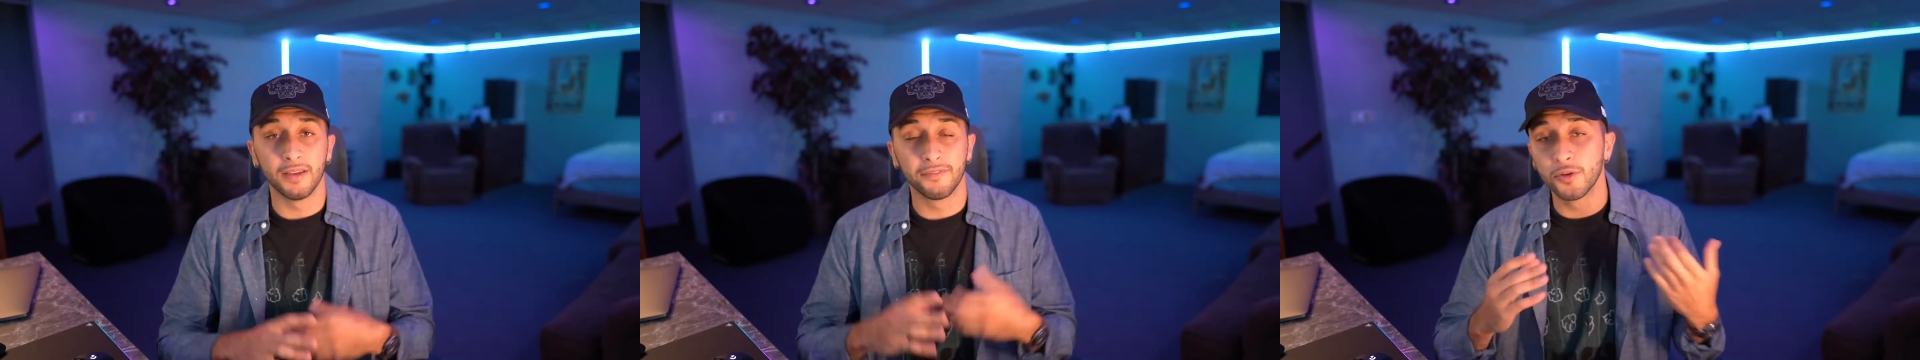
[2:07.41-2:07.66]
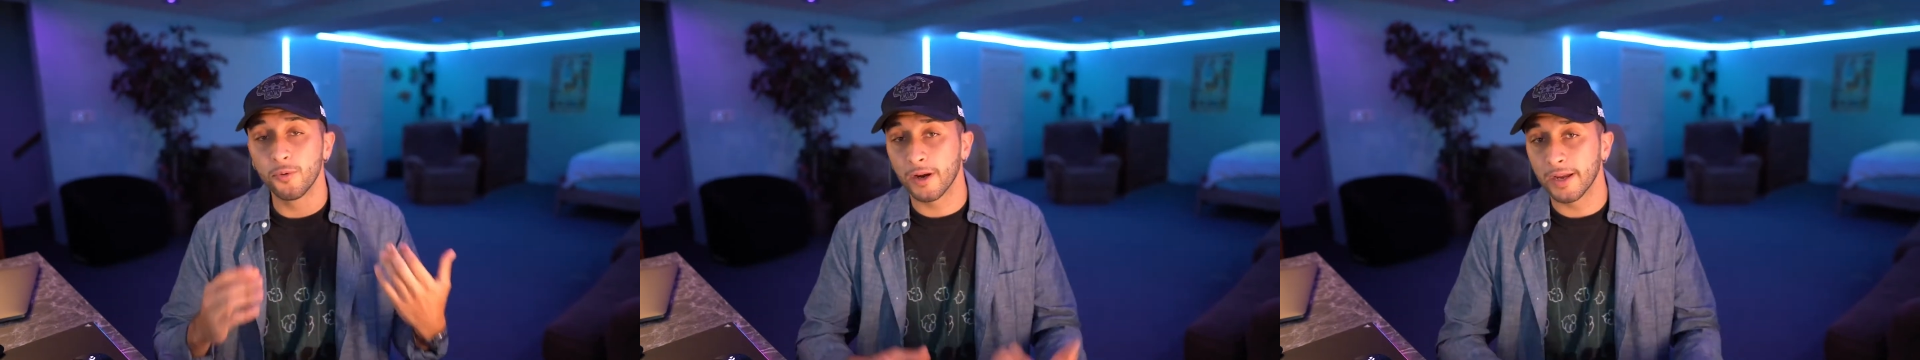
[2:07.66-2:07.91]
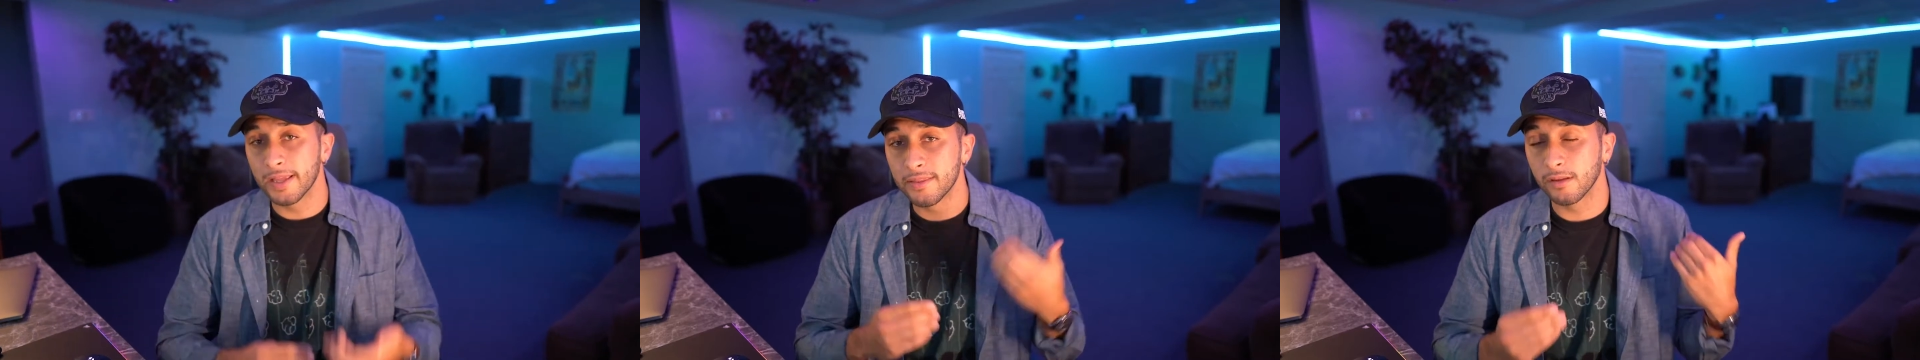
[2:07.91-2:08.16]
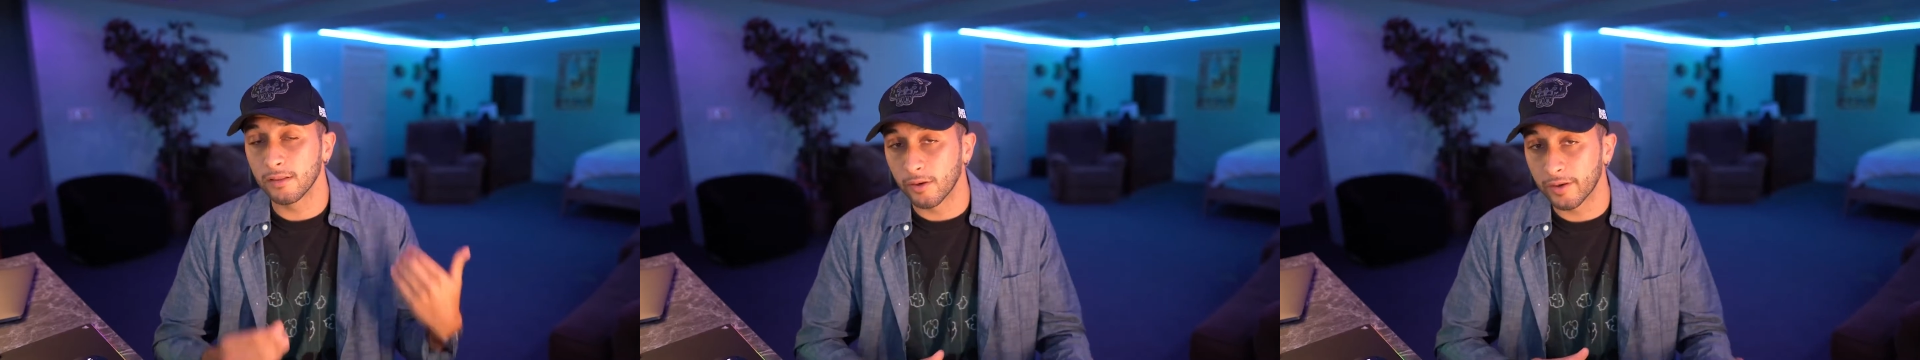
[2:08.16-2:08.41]
If you are in
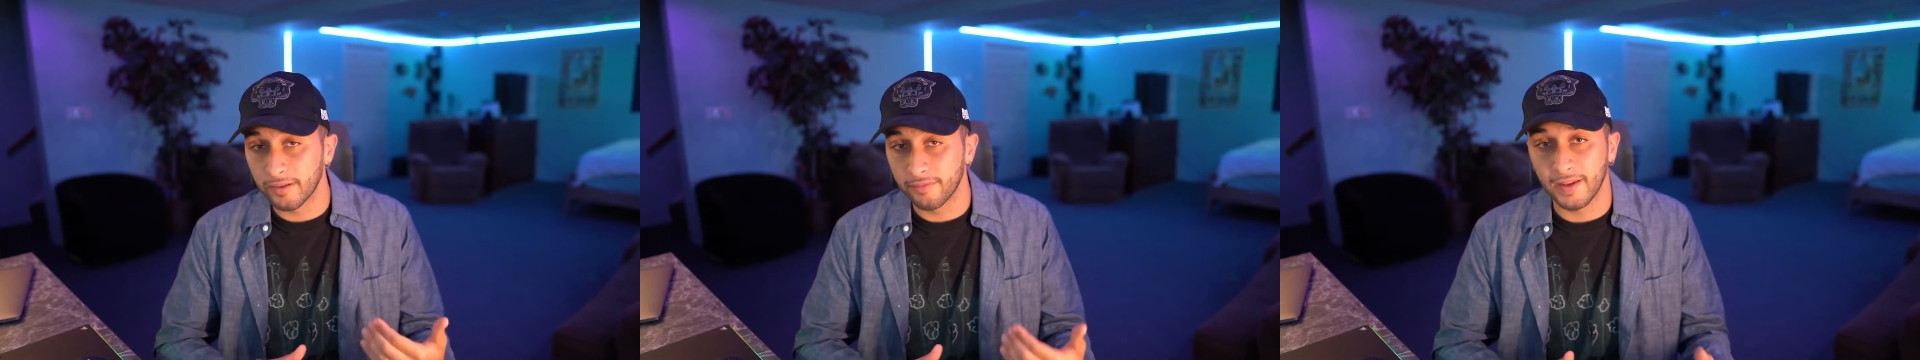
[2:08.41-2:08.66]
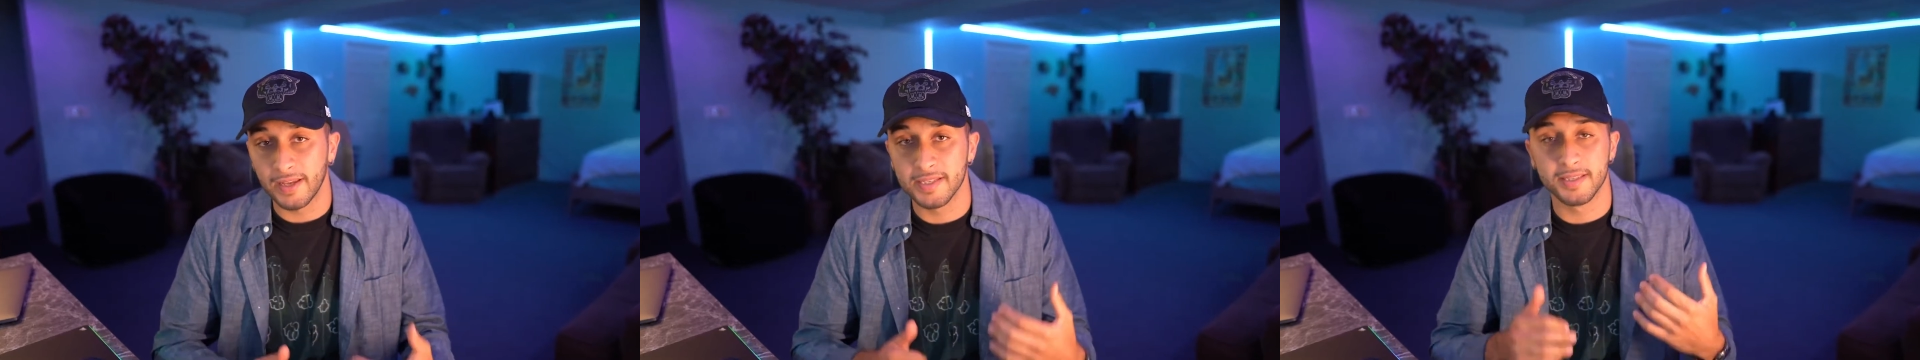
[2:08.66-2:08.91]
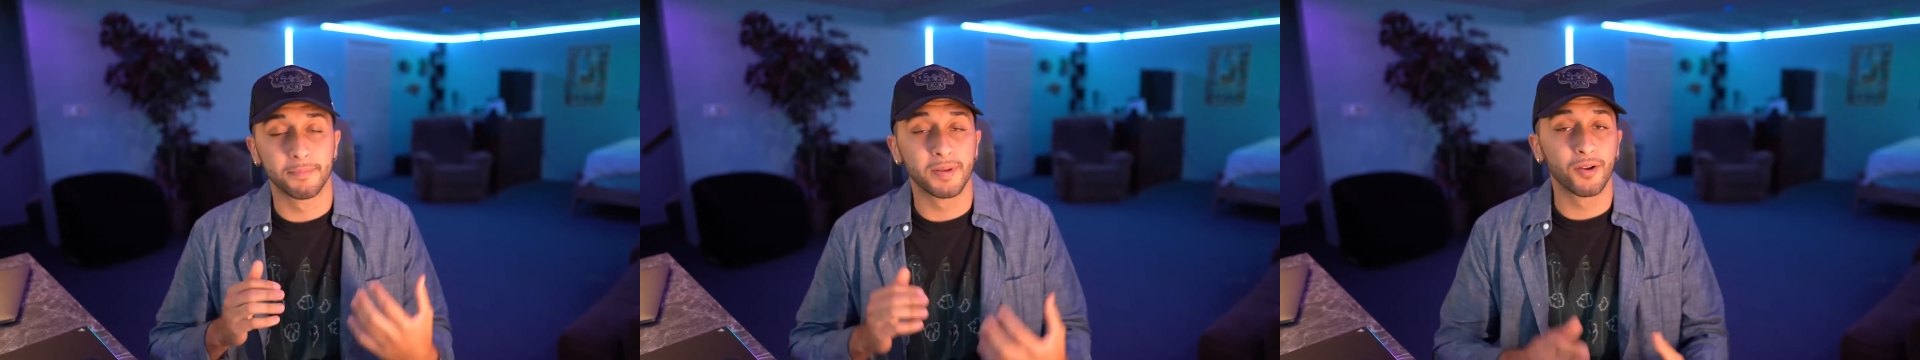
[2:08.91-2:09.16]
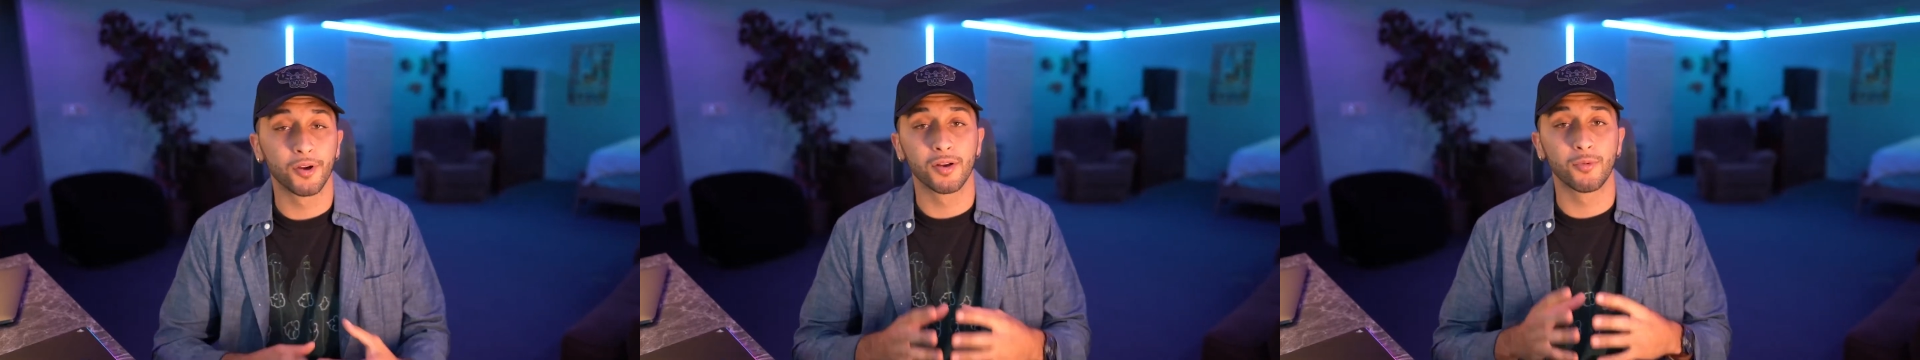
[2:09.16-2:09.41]
the learning phase, the
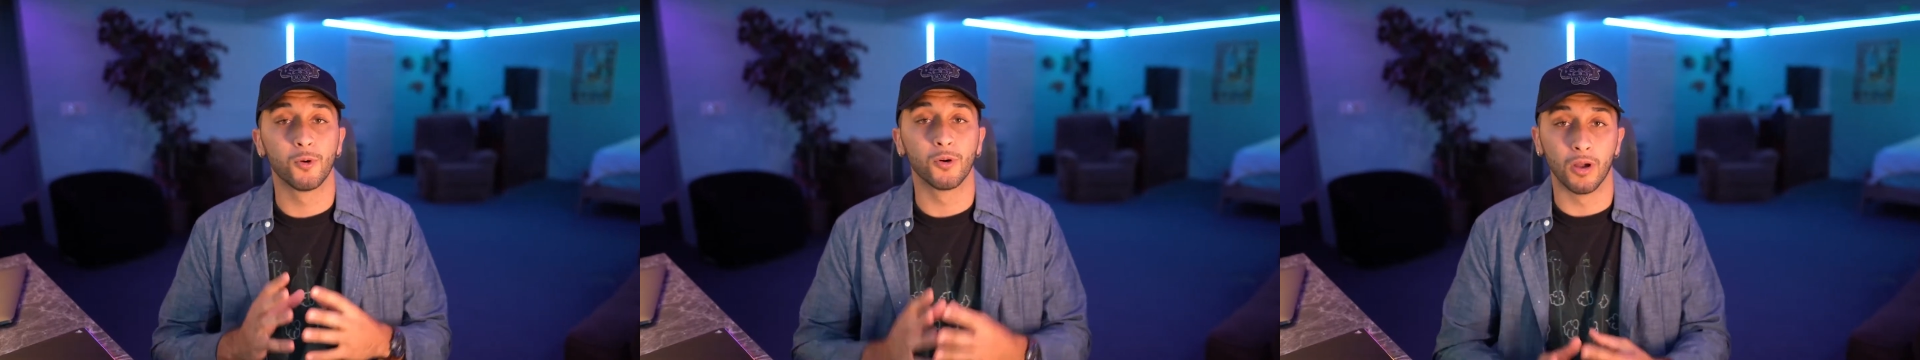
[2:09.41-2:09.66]
period will